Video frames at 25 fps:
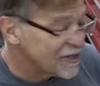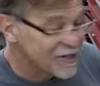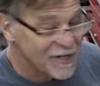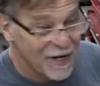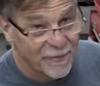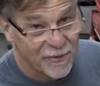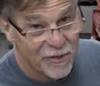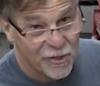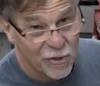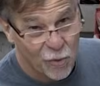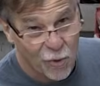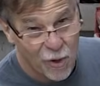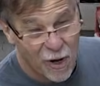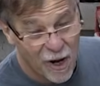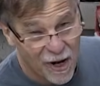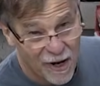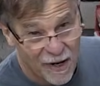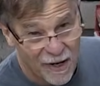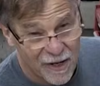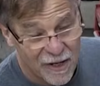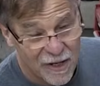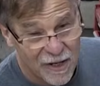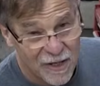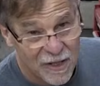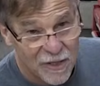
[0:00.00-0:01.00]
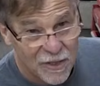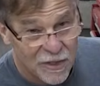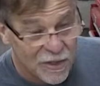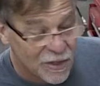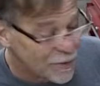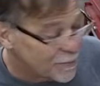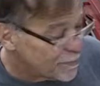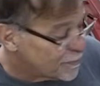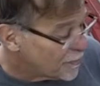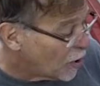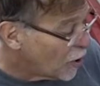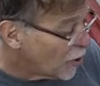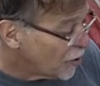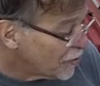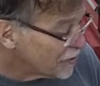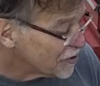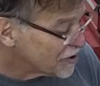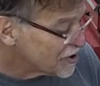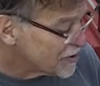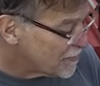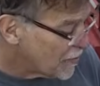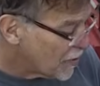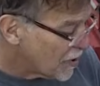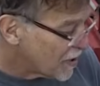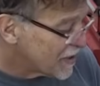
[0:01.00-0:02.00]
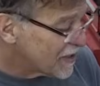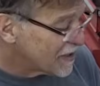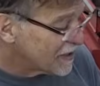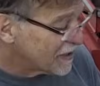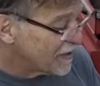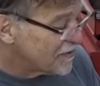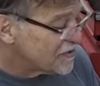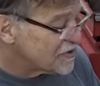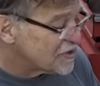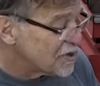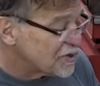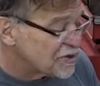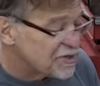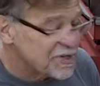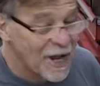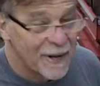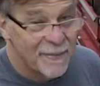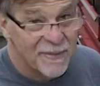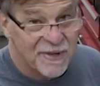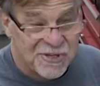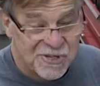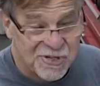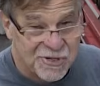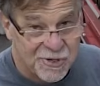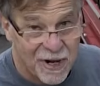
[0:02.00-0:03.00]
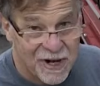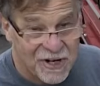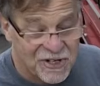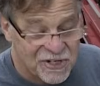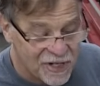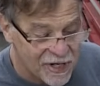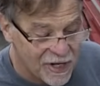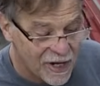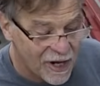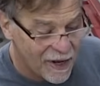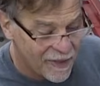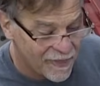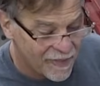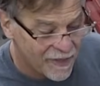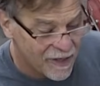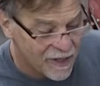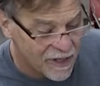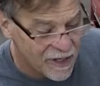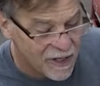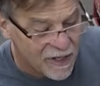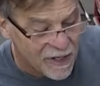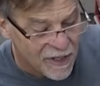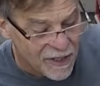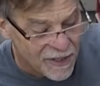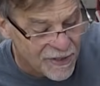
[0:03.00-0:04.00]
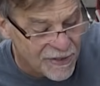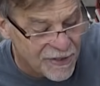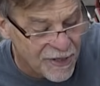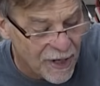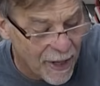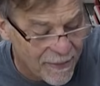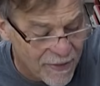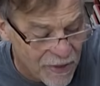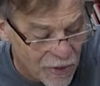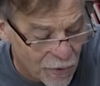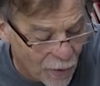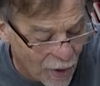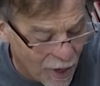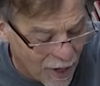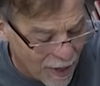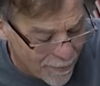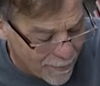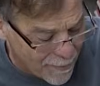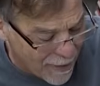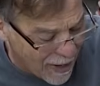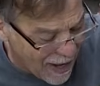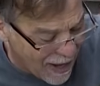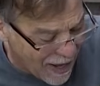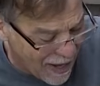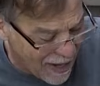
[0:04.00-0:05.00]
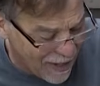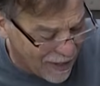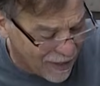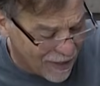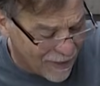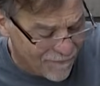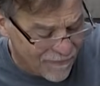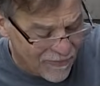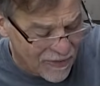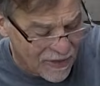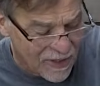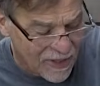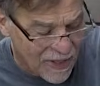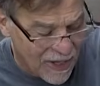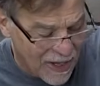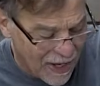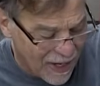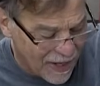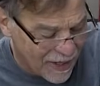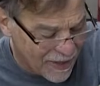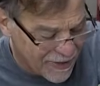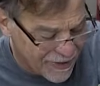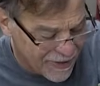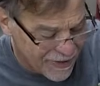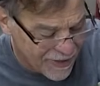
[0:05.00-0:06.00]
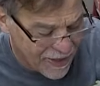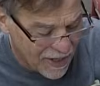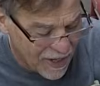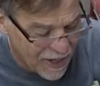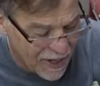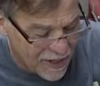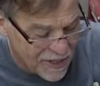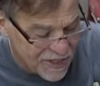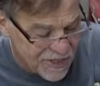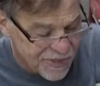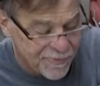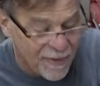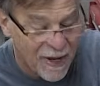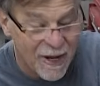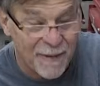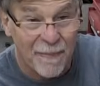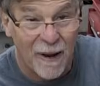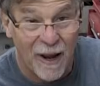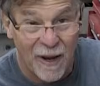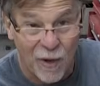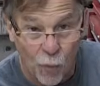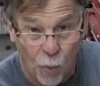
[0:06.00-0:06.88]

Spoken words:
WR owner's book. It gives you some instruction on the WR mag, and it's made by